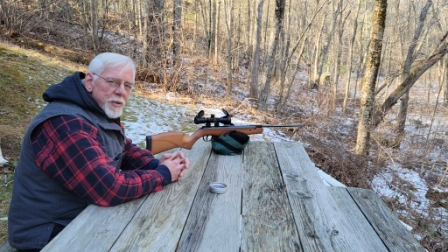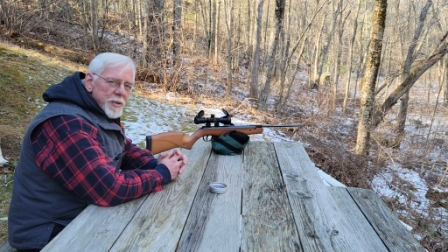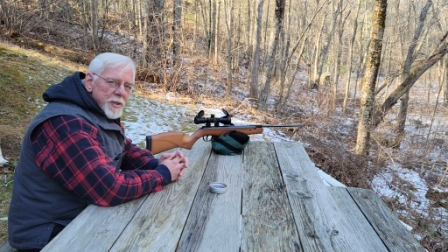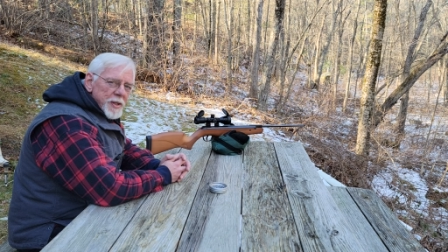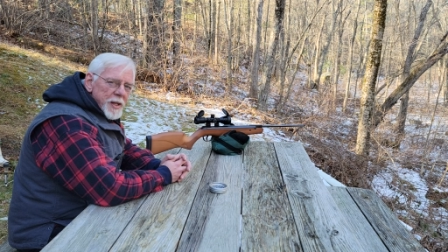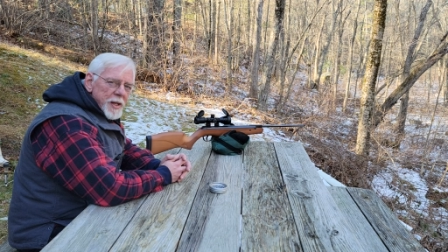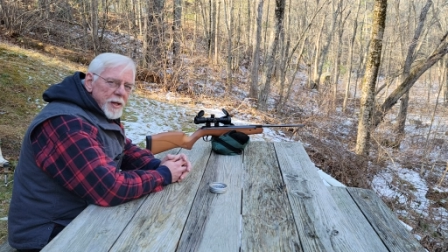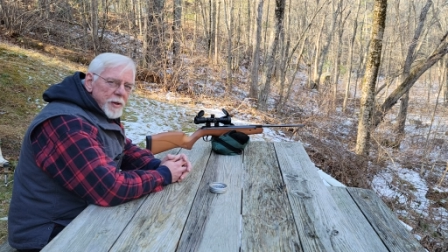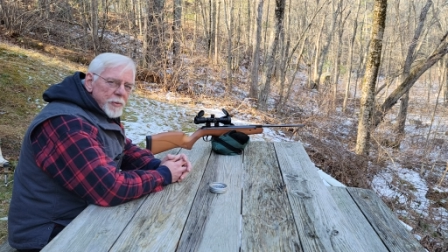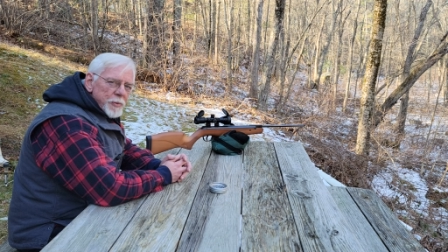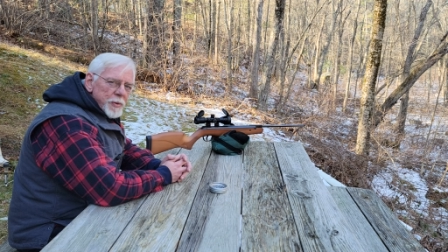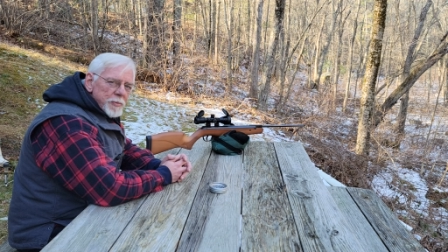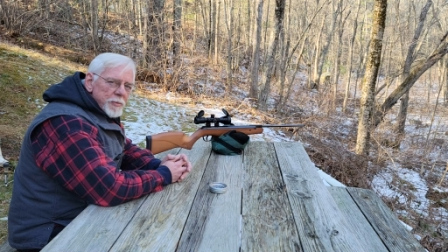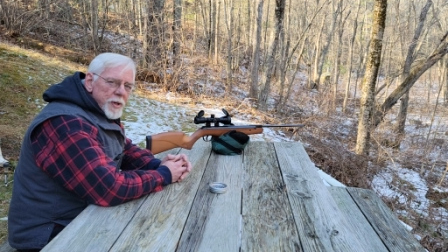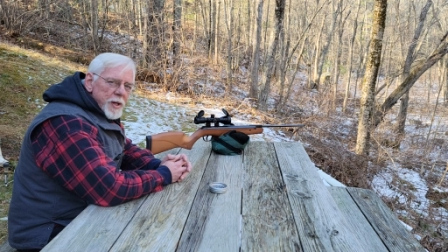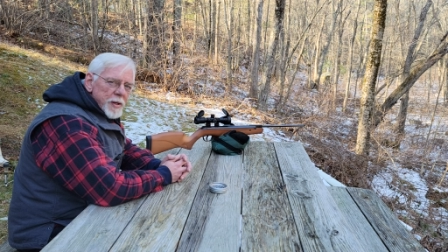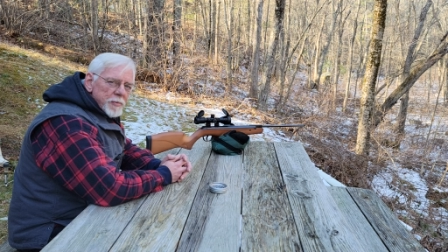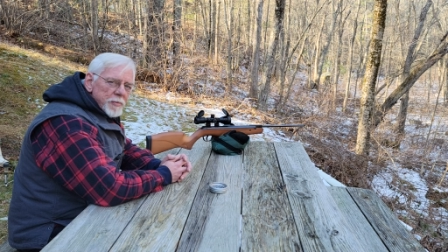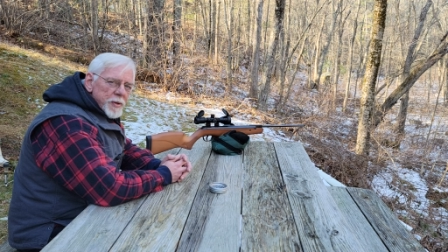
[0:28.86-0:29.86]
but today
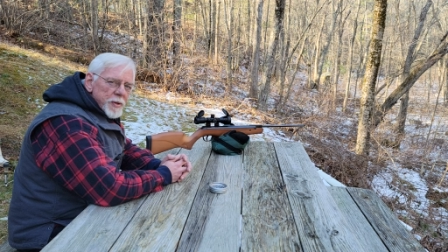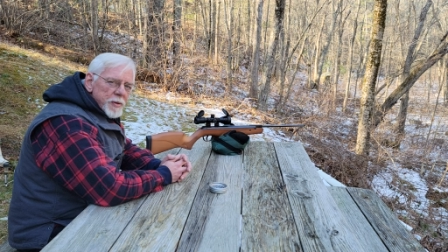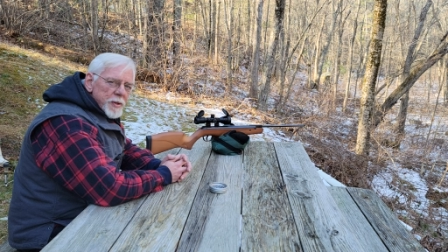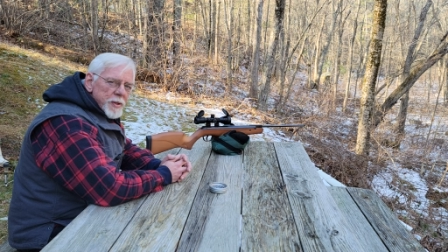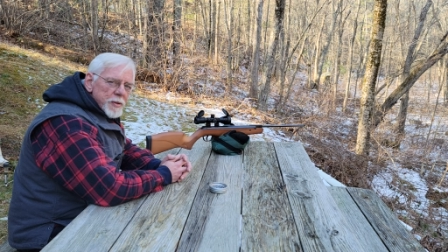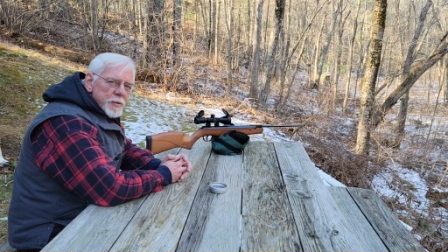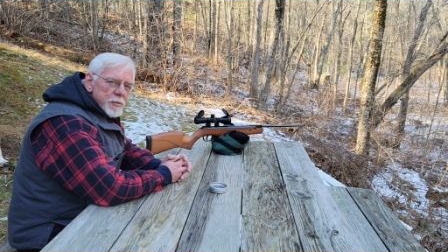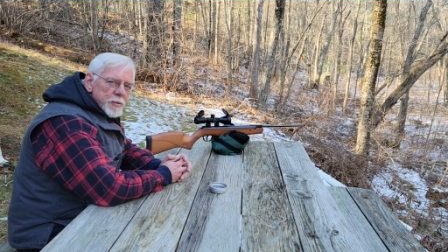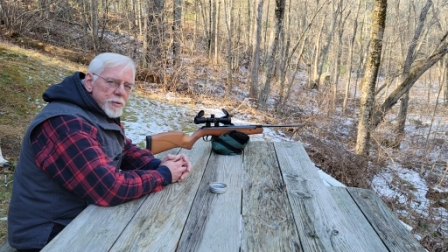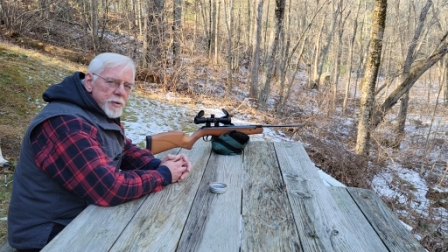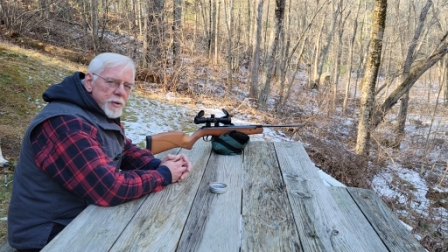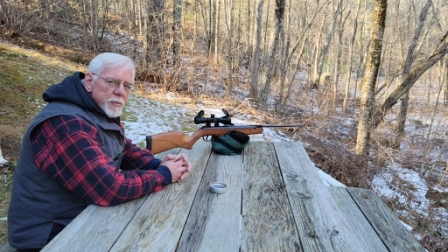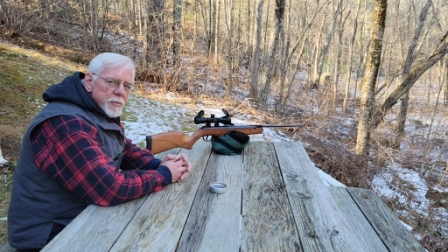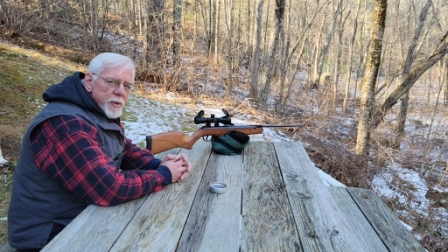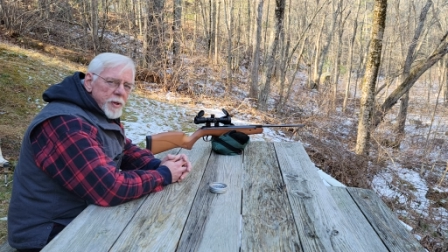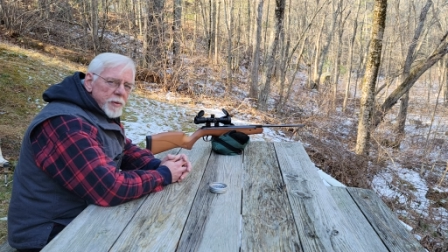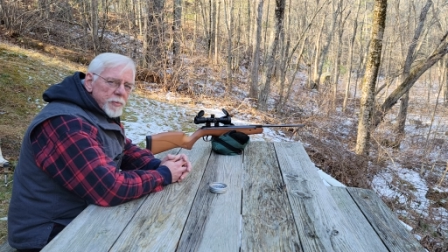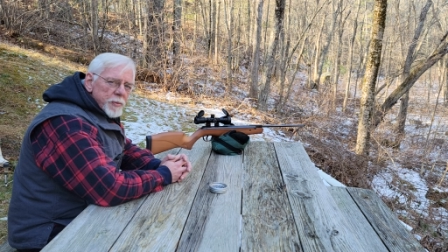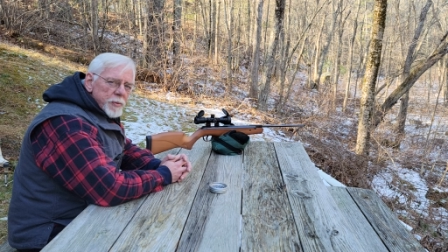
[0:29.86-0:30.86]
we've got a very interesting
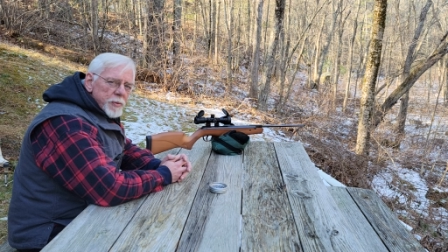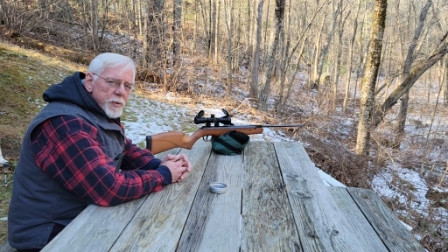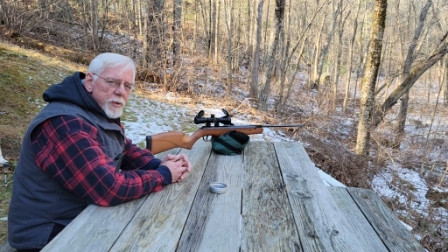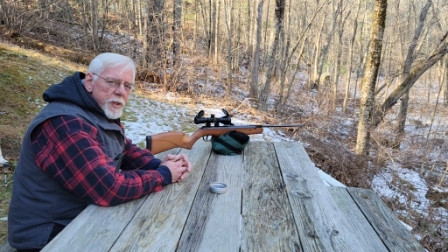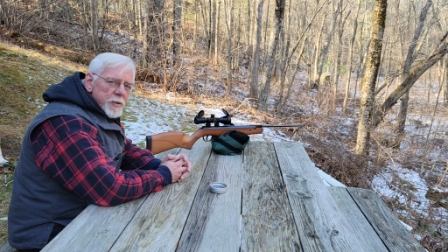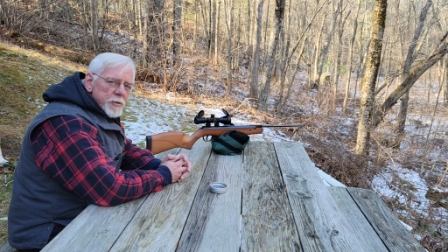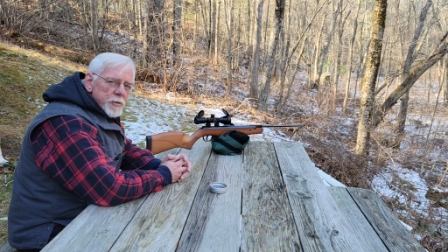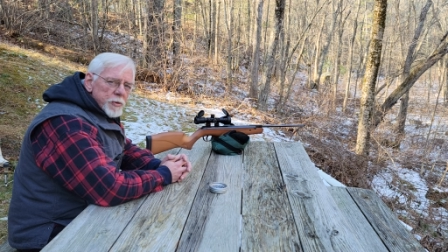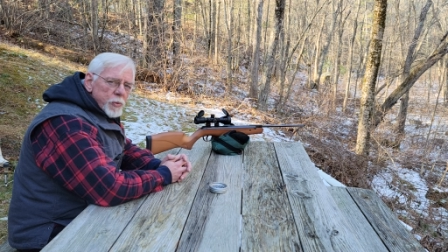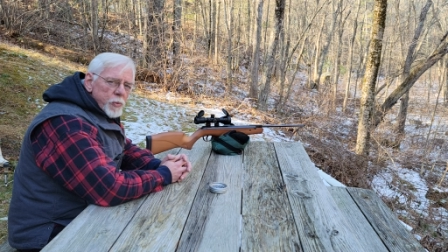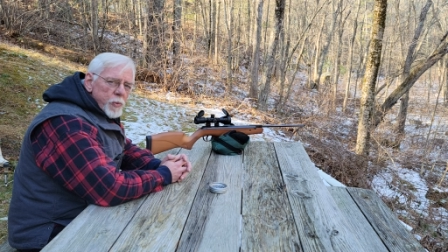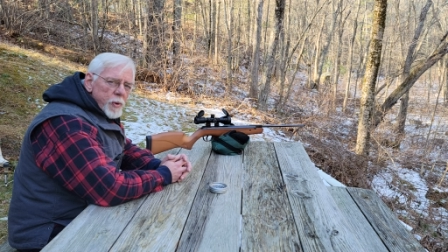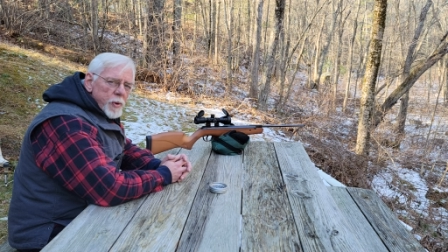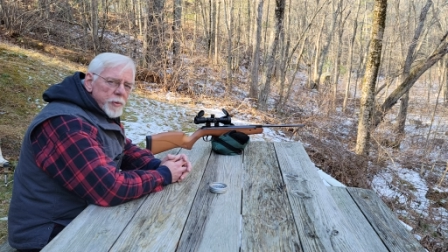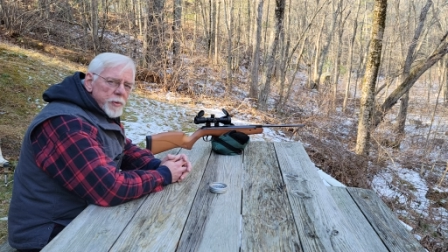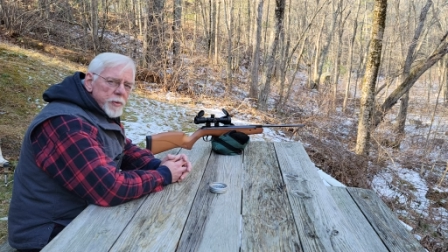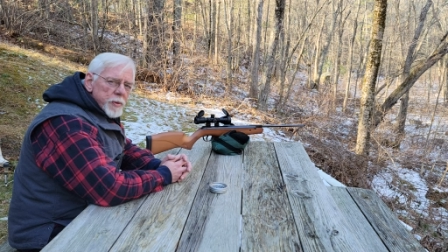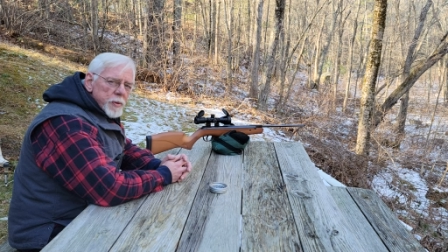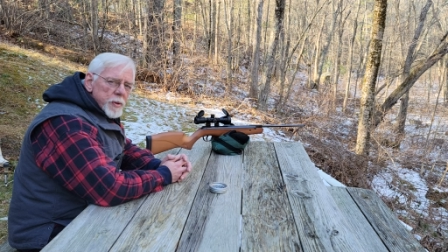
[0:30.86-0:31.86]
rifle, and that's the
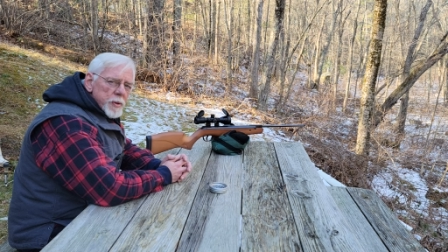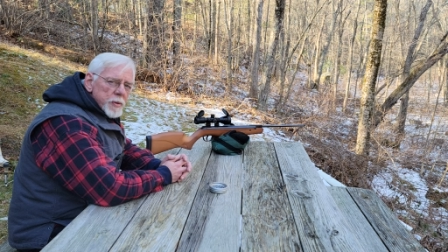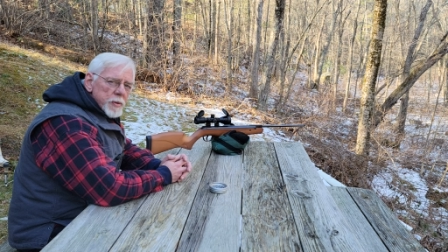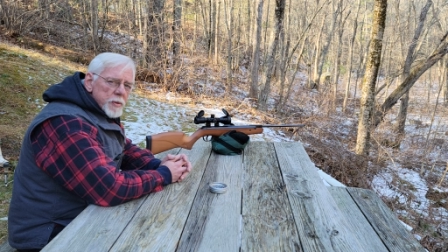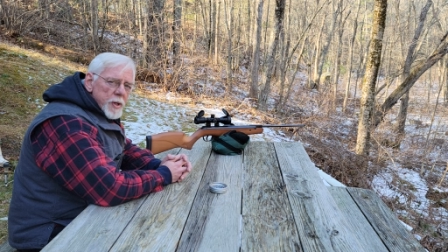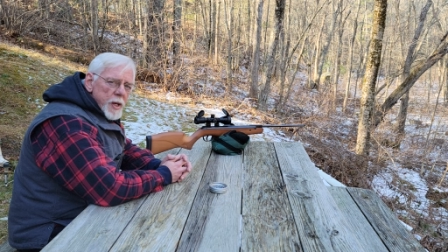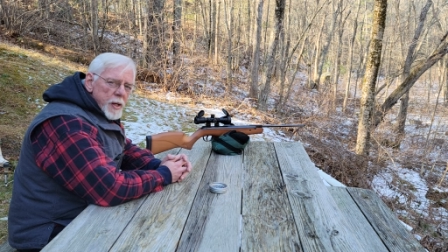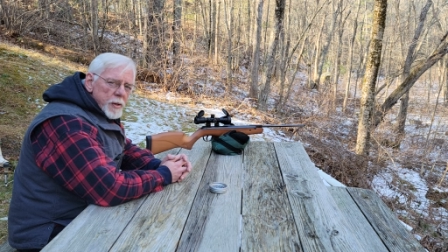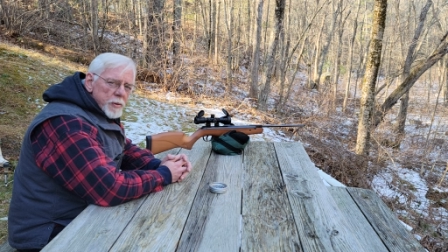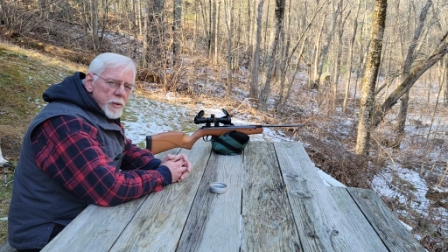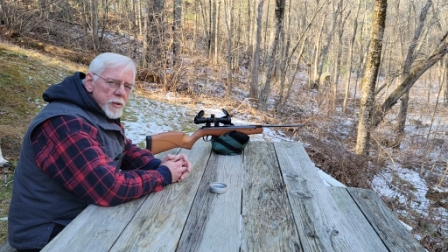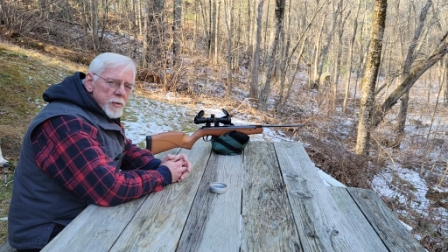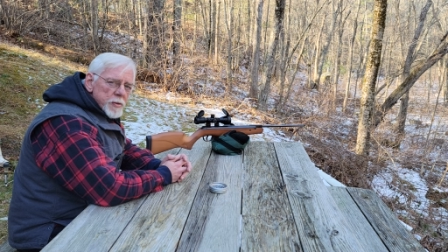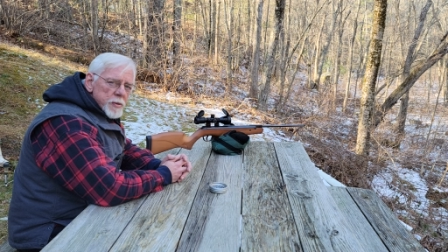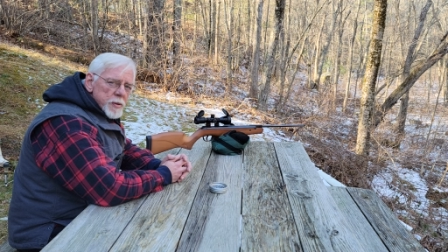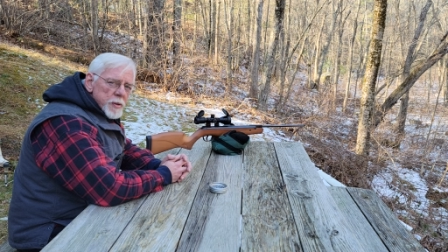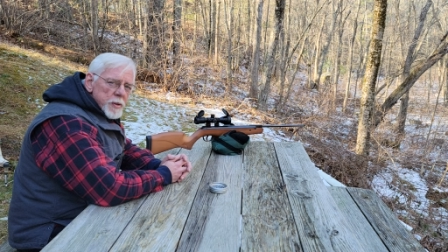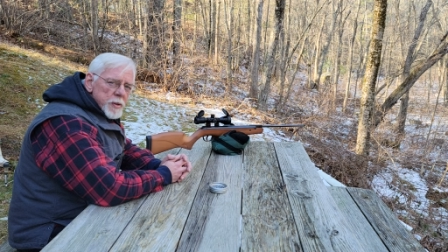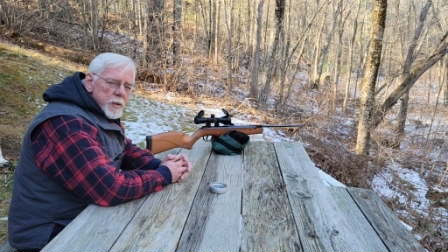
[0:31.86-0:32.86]
Walther
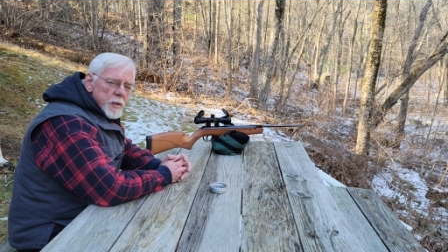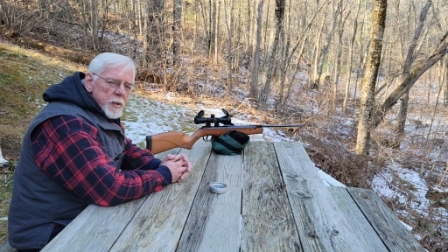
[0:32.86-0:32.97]
Terrus.